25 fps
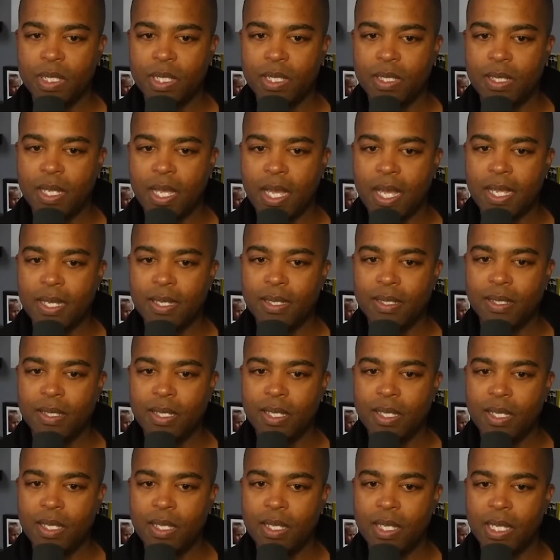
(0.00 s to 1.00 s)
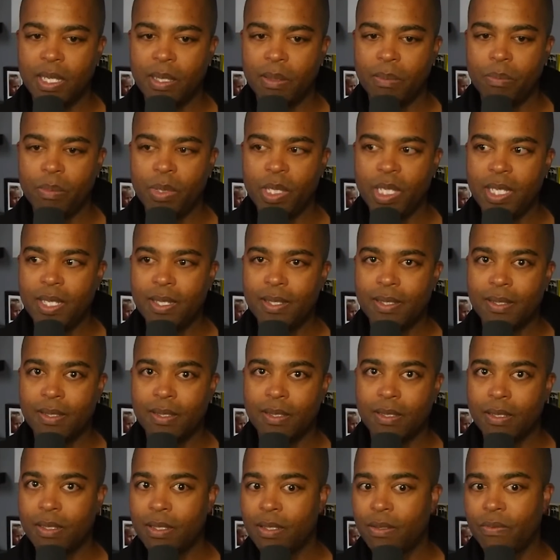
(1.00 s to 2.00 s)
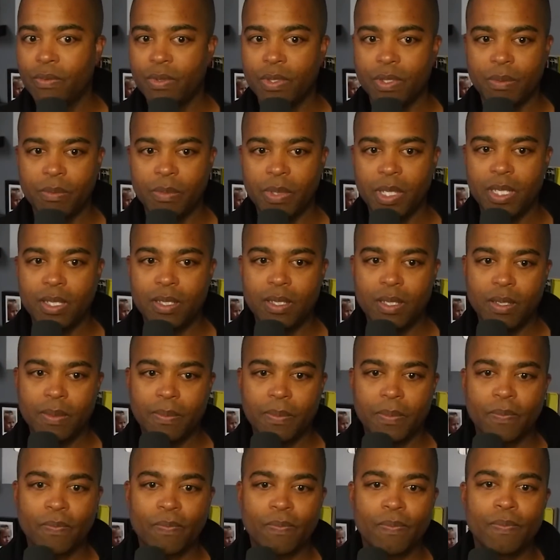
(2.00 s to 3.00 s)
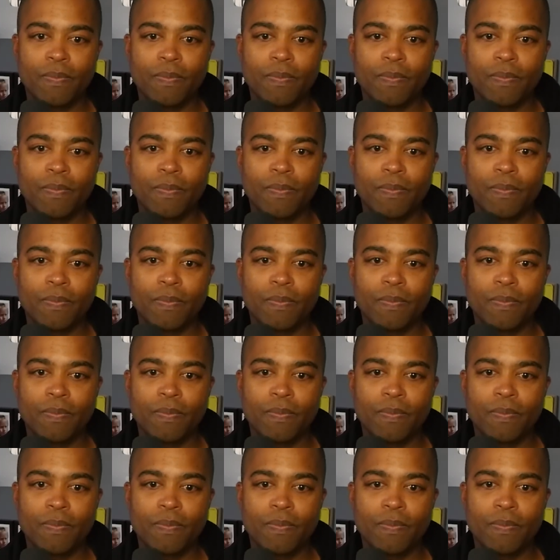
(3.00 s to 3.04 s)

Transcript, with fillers: Zazie Beetz. She was amazing.